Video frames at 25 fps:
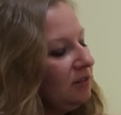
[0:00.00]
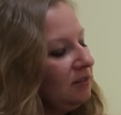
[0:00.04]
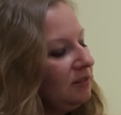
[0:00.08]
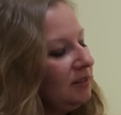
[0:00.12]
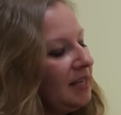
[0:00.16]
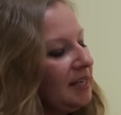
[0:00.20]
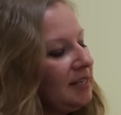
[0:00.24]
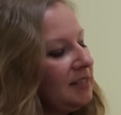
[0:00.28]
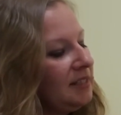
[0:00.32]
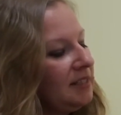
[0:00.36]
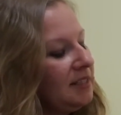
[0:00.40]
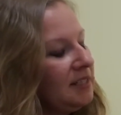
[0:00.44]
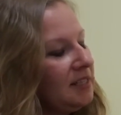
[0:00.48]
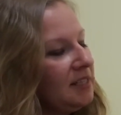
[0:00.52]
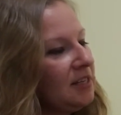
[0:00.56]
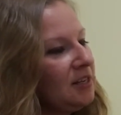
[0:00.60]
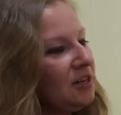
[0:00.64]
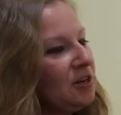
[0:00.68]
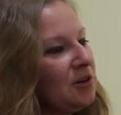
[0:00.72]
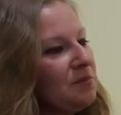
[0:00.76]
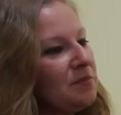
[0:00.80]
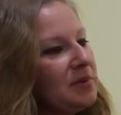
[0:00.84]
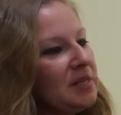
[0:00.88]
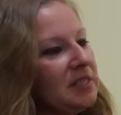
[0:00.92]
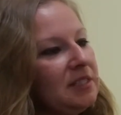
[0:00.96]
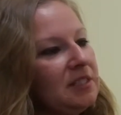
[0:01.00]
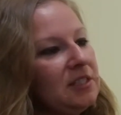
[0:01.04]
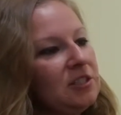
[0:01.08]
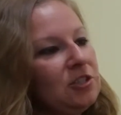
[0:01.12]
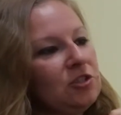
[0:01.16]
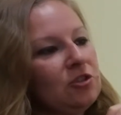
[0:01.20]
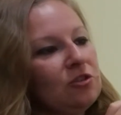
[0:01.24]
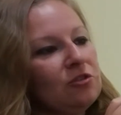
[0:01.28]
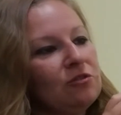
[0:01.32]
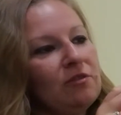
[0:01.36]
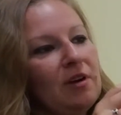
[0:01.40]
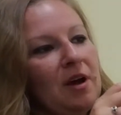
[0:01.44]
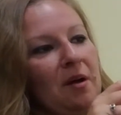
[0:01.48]
like dear
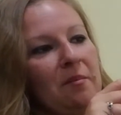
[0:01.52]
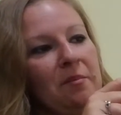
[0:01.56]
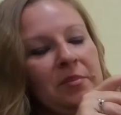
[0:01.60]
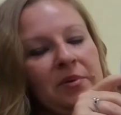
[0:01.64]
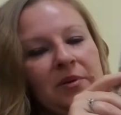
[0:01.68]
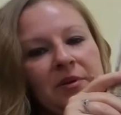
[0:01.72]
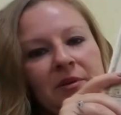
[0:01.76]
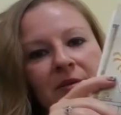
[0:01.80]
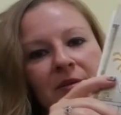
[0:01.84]
Mrs. Krupp.